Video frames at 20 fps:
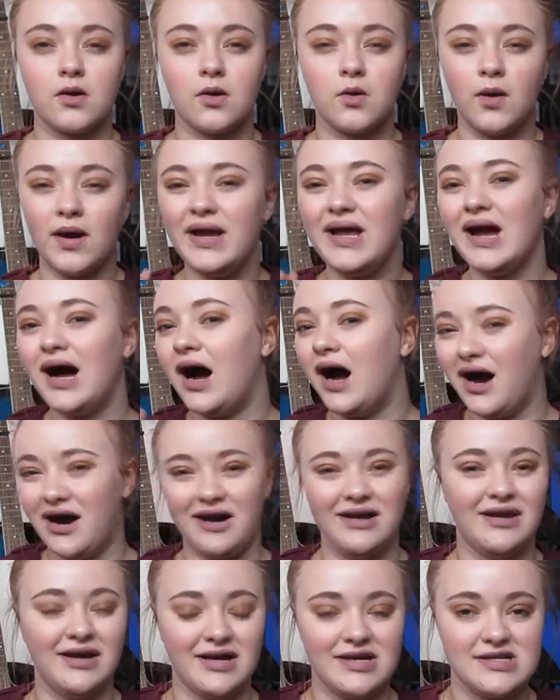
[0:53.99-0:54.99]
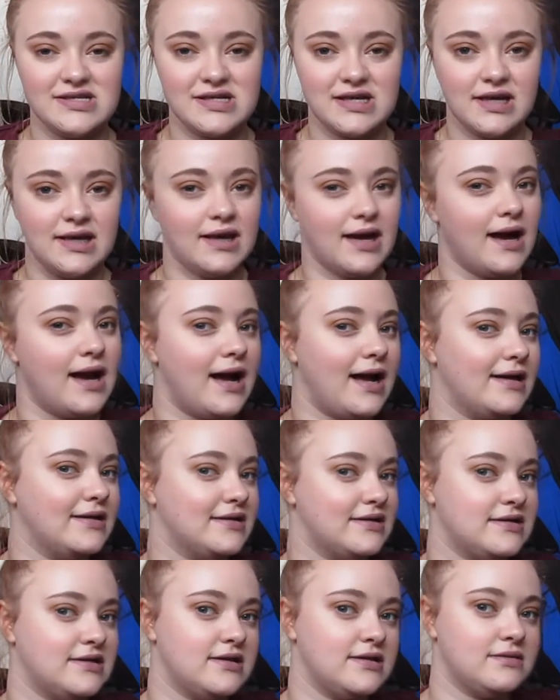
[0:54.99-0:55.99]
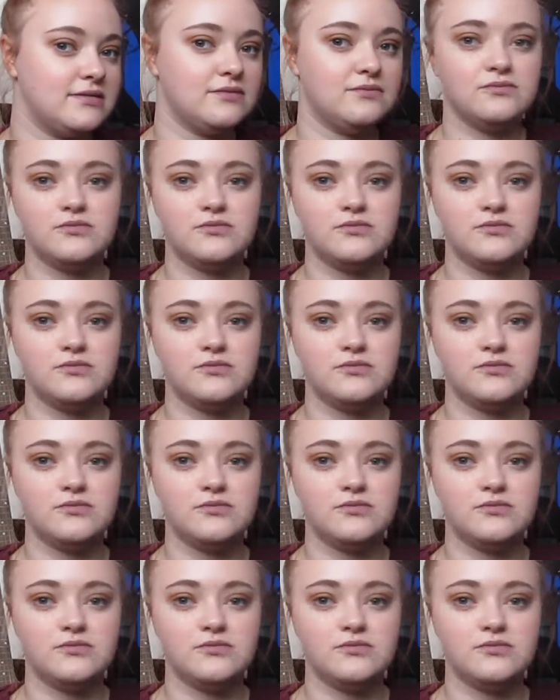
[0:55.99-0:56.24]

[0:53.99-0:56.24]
quite highlighty, and it